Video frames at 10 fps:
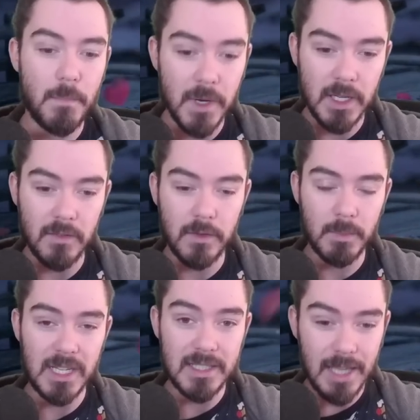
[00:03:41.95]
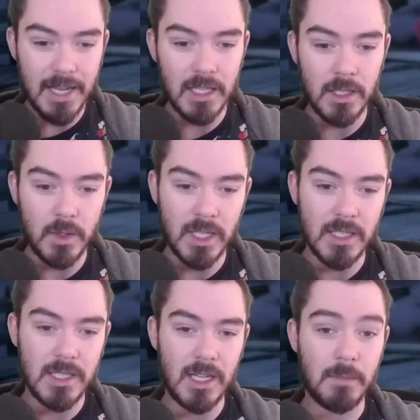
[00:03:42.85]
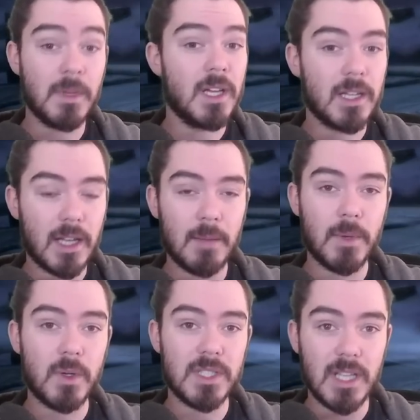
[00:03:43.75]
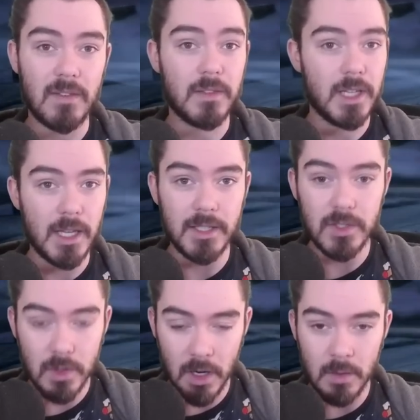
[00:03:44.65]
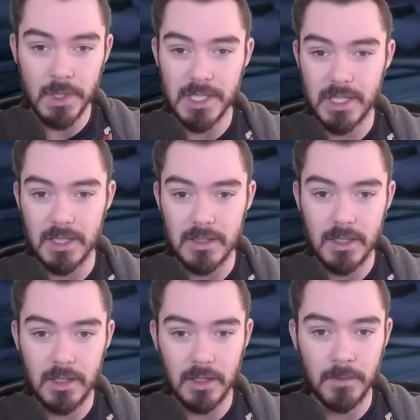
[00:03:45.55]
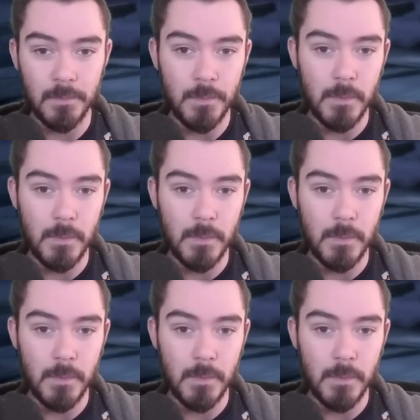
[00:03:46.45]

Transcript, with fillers: But for my second nuking team, Genbo is definitely a strong one to consider.